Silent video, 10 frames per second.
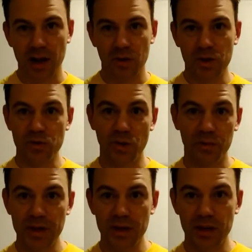which will
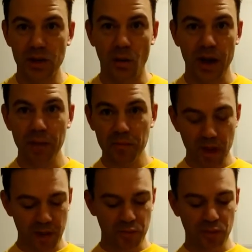be going up
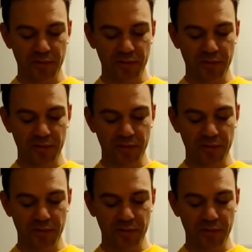April